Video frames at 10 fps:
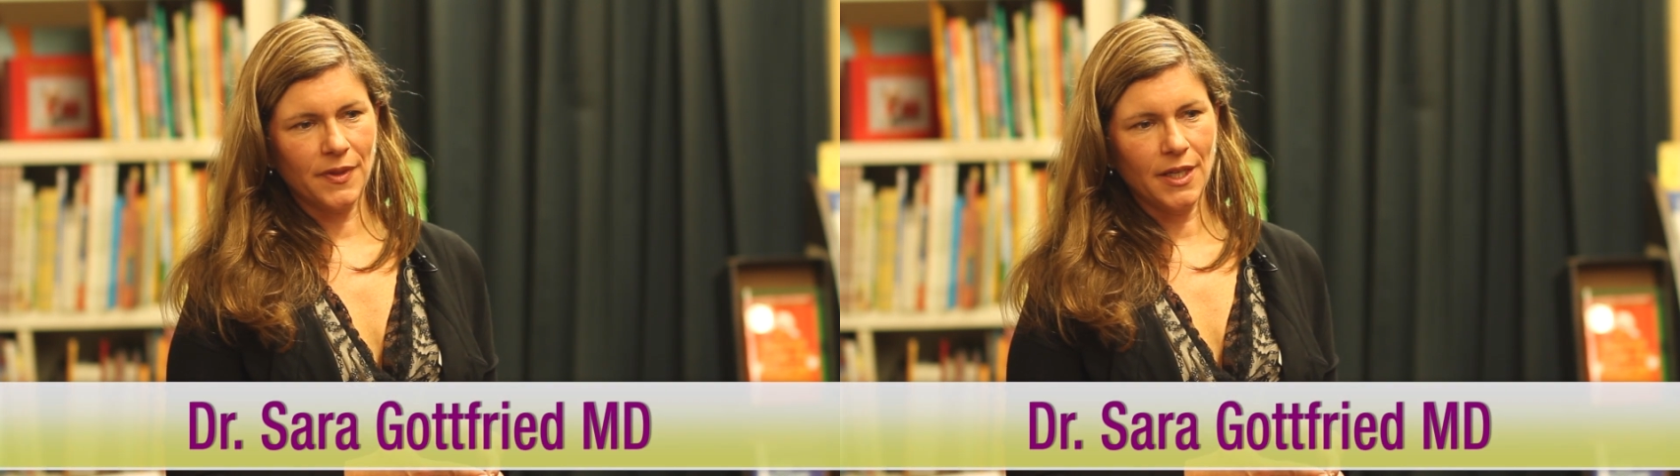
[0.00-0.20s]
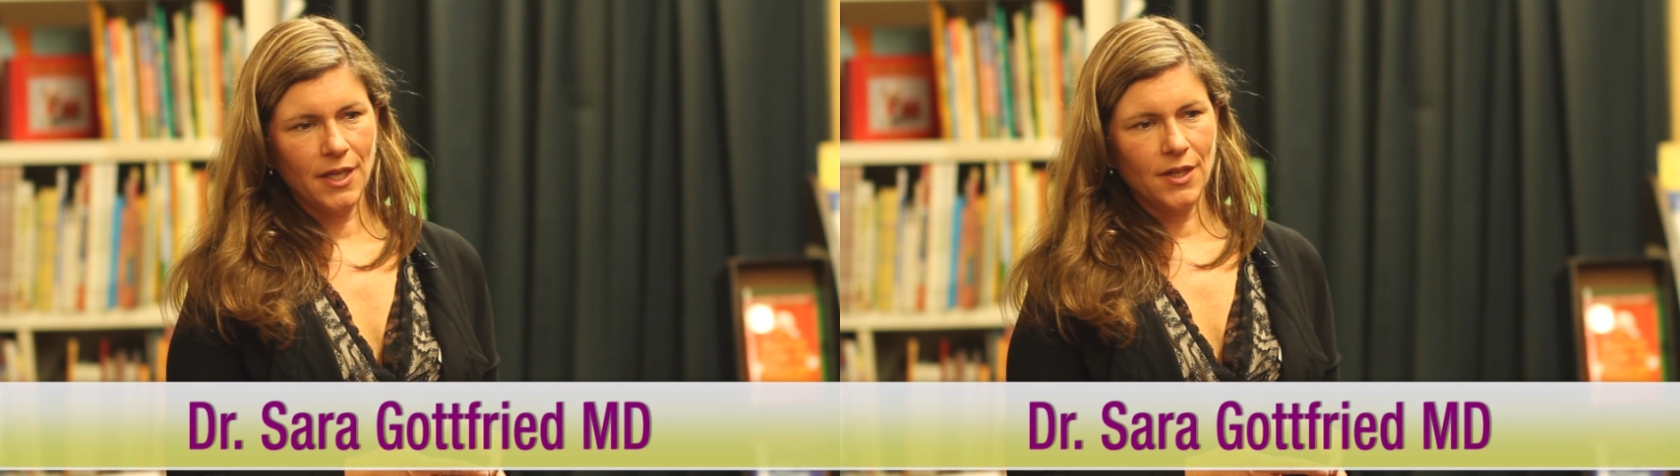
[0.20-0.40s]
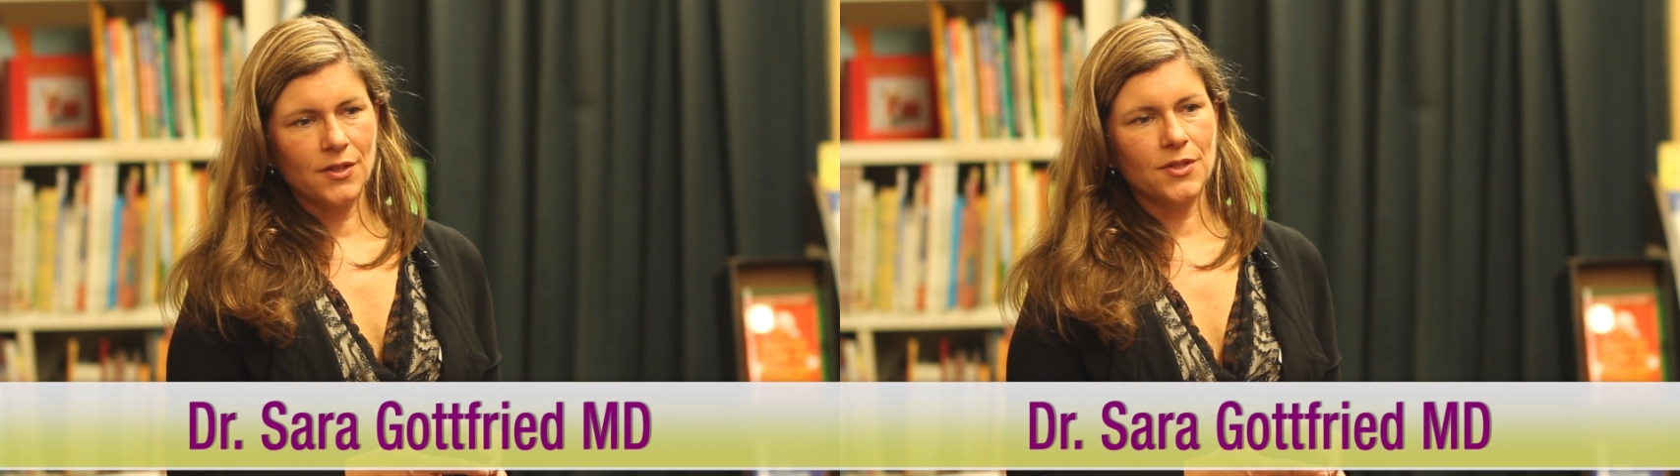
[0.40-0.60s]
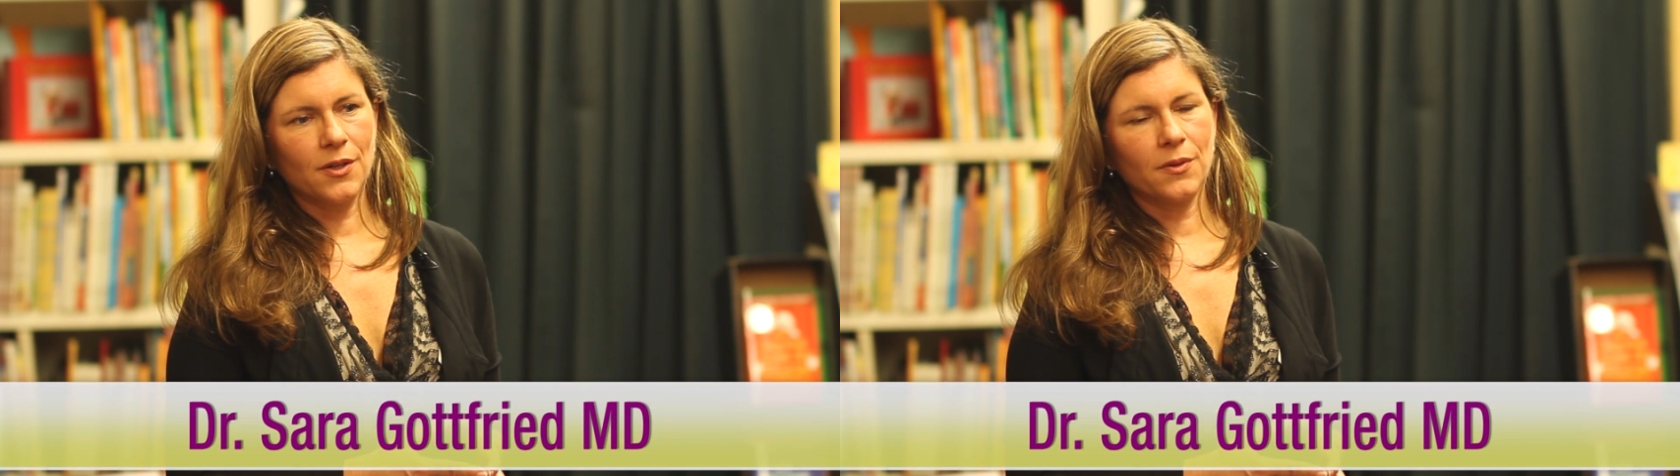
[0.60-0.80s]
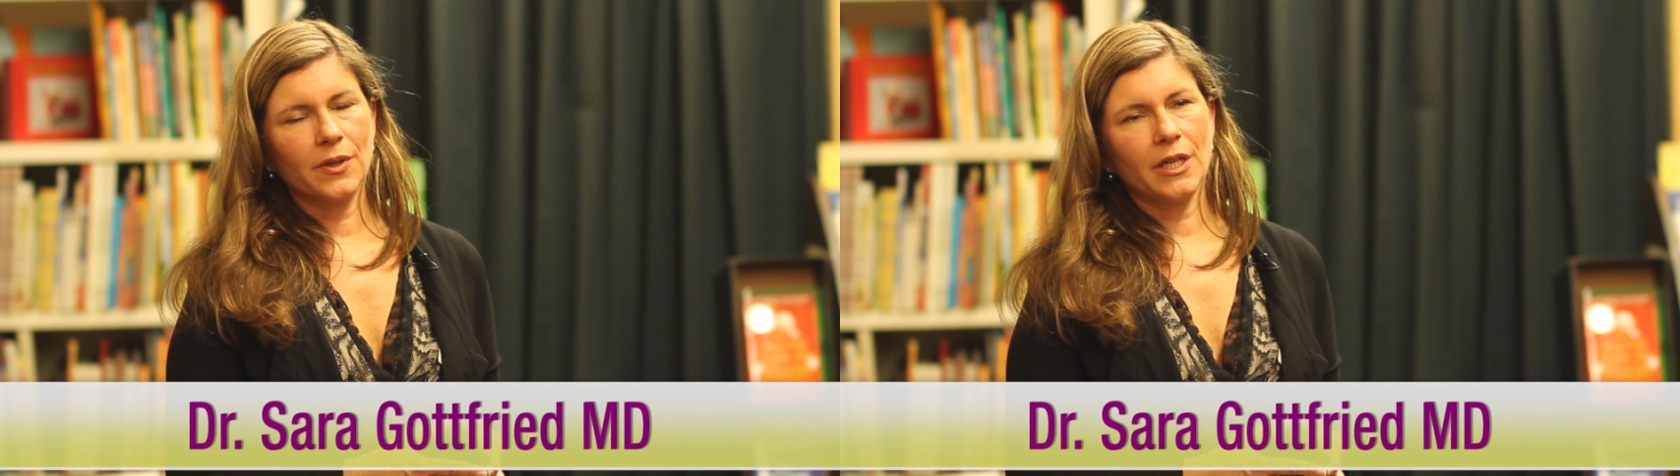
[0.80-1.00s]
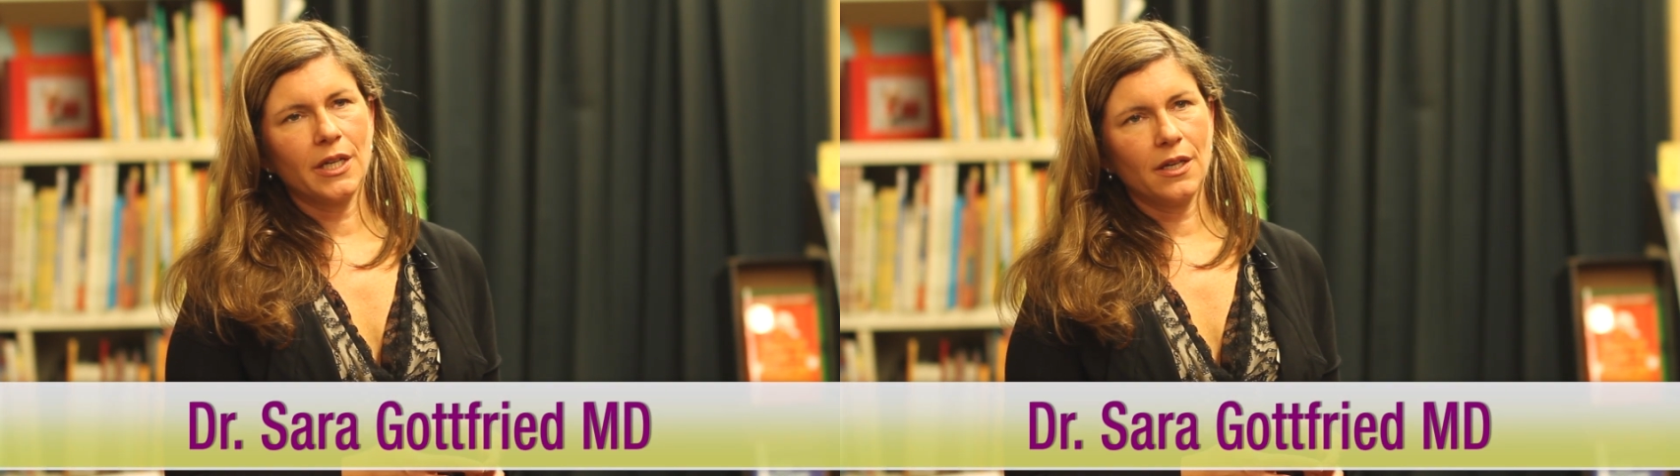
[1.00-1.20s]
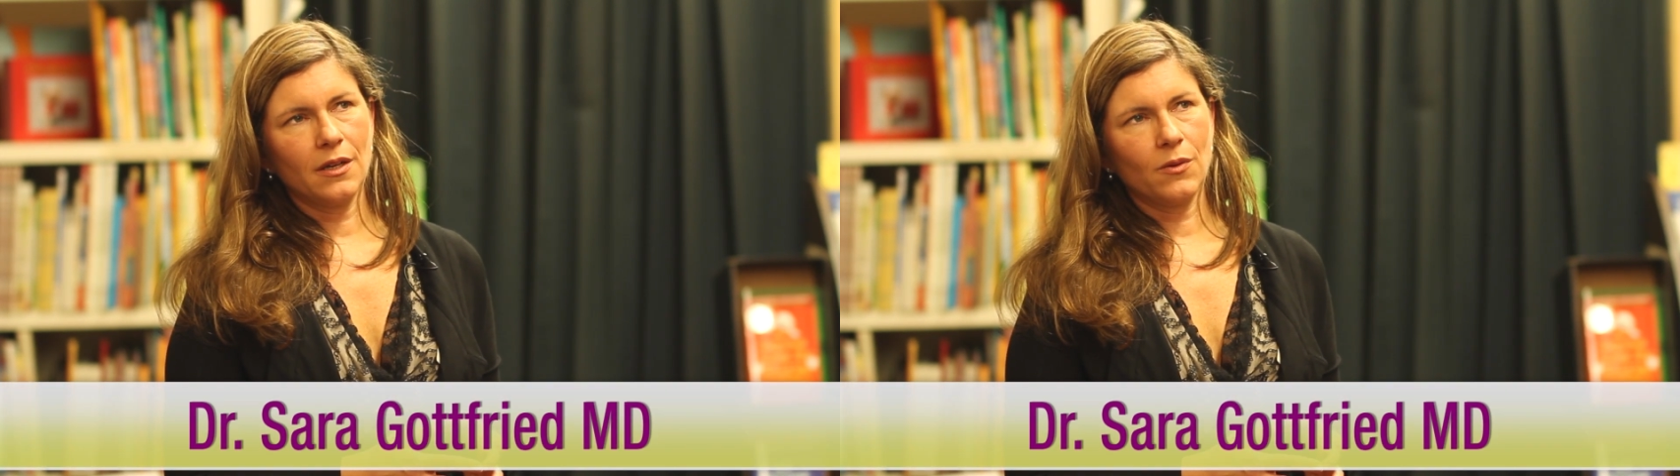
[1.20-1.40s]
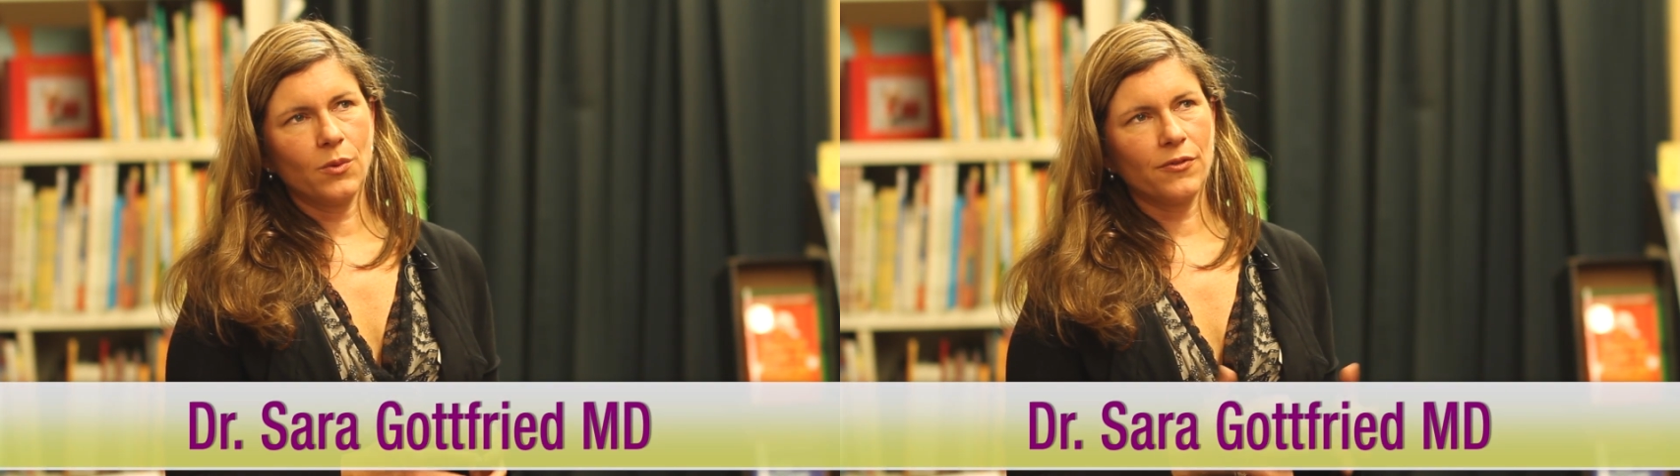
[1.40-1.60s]
Okay. So
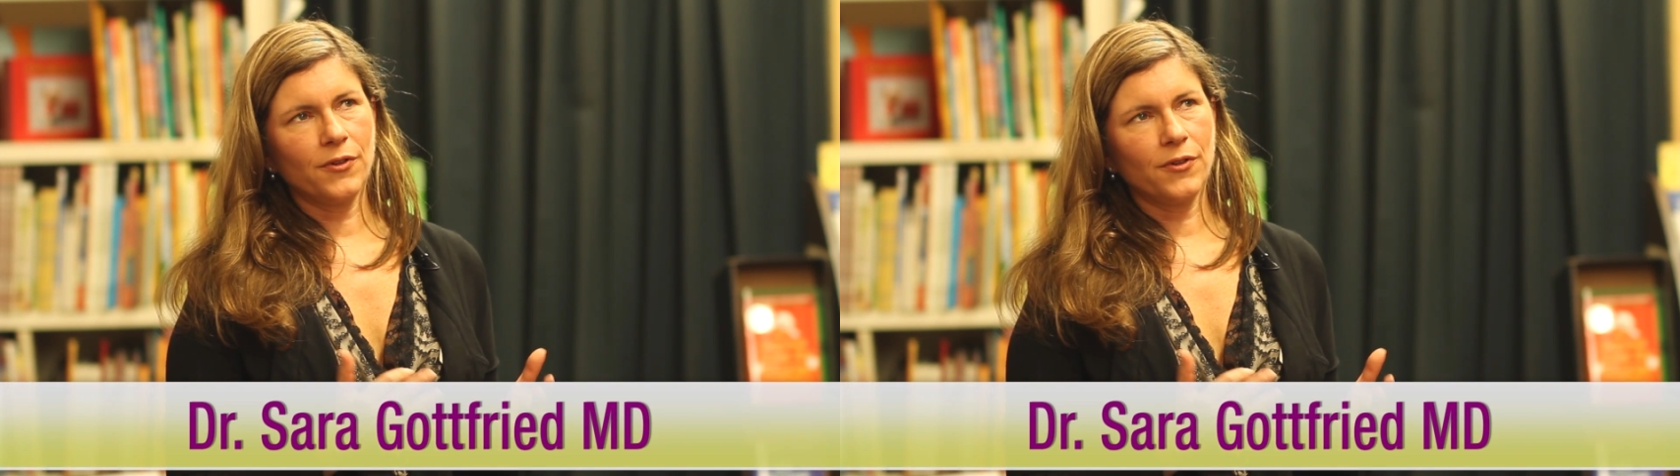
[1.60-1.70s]
we're